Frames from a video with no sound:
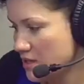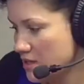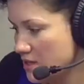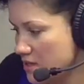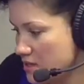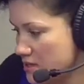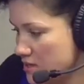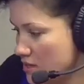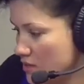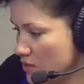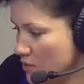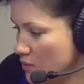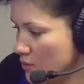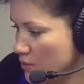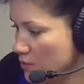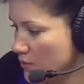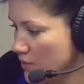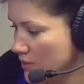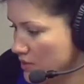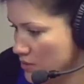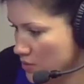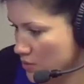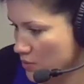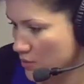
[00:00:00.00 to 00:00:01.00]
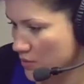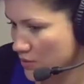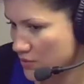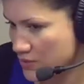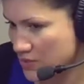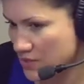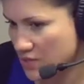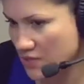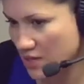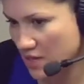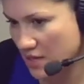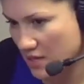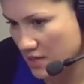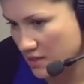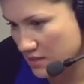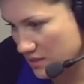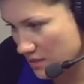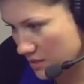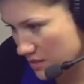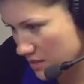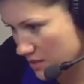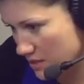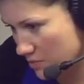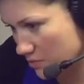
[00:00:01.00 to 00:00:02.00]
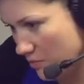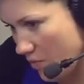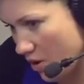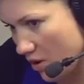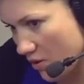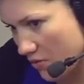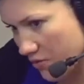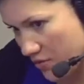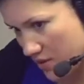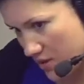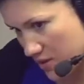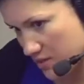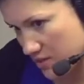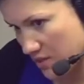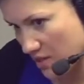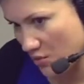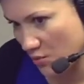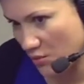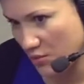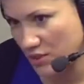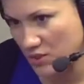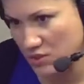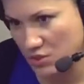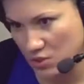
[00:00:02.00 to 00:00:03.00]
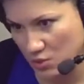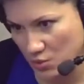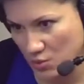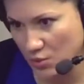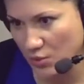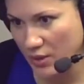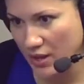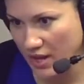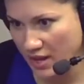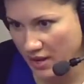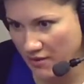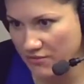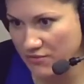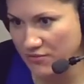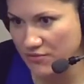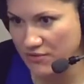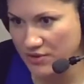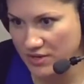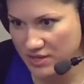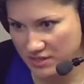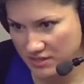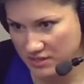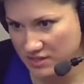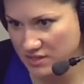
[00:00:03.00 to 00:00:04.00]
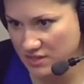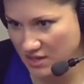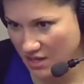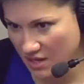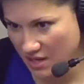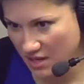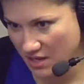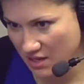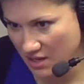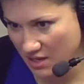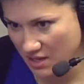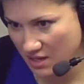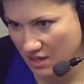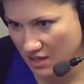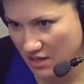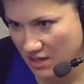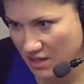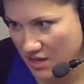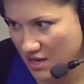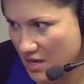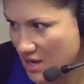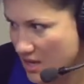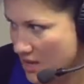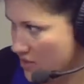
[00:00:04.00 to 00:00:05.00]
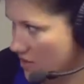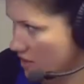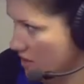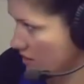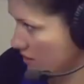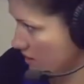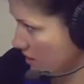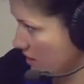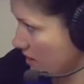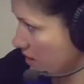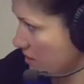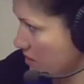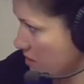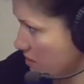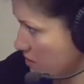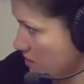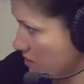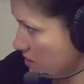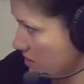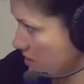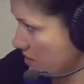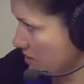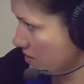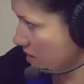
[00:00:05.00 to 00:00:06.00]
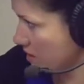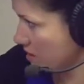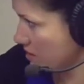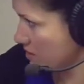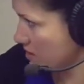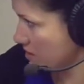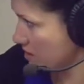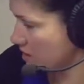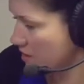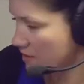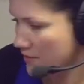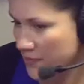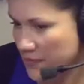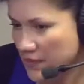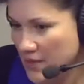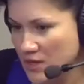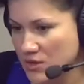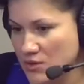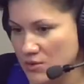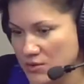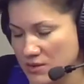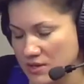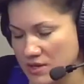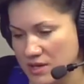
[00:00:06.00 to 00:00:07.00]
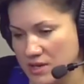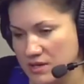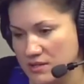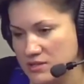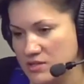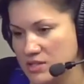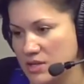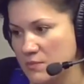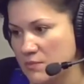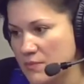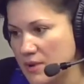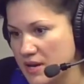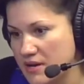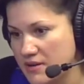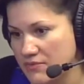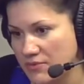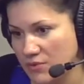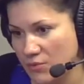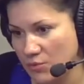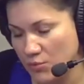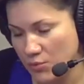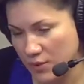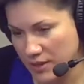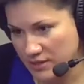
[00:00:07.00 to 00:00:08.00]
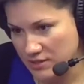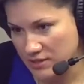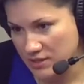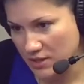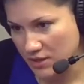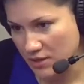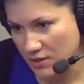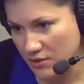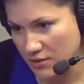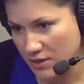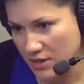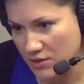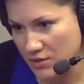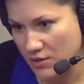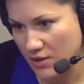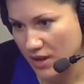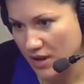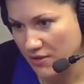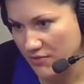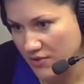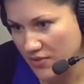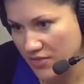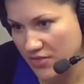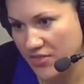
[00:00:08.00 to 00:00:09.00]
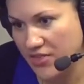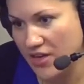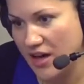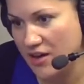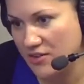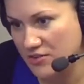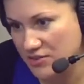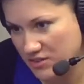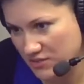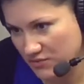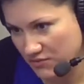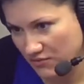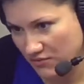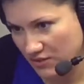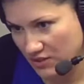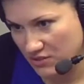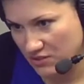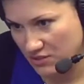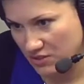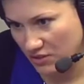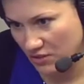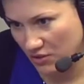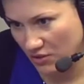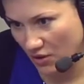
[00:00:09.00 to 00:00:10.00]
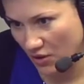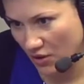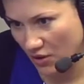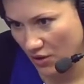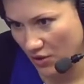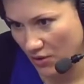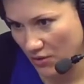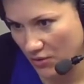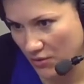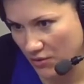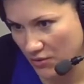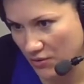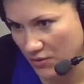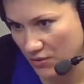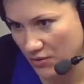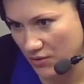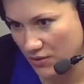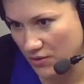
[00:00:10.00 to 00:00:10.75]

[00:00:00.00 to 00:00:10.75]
it is in the rituals, it is the small things that we do every day that lead to success. Mm-hmm. You can't jump out of a window and you have a thousand feet to go